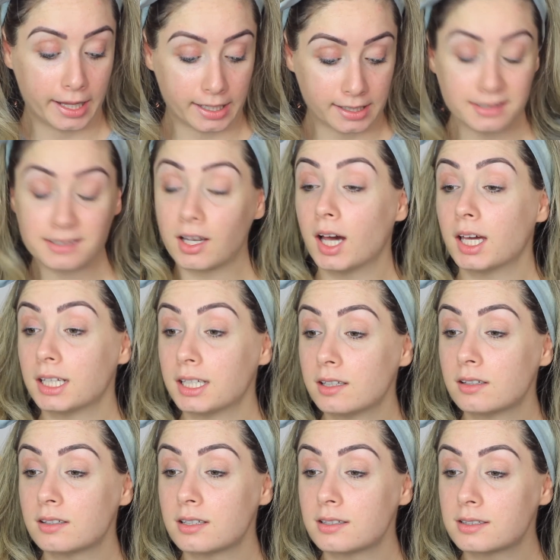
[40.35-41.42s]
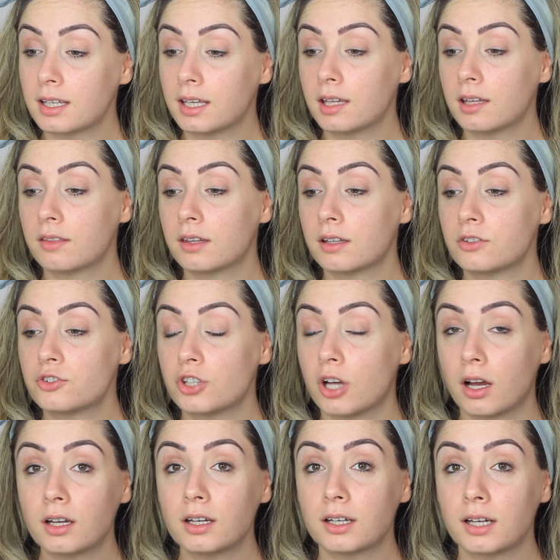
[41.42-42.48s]
excited to see the
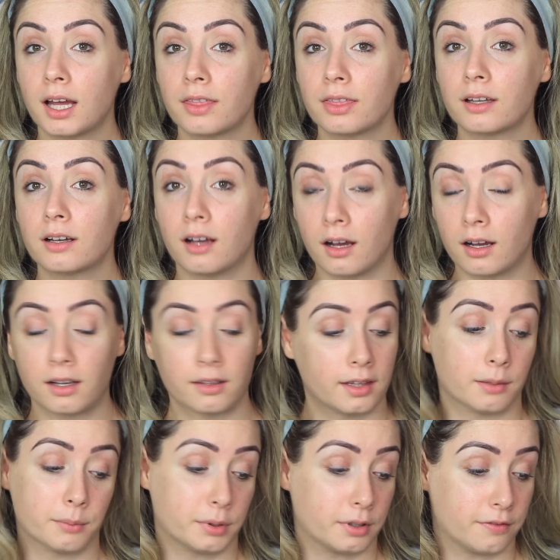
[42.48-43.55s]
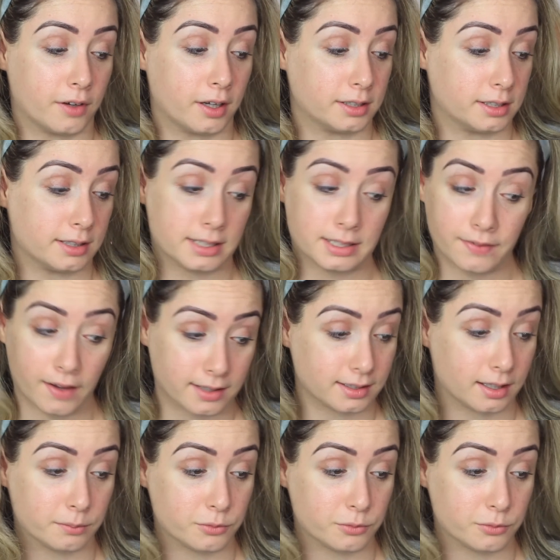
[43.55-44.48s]
junk and the gunk that I'm going to find in this face.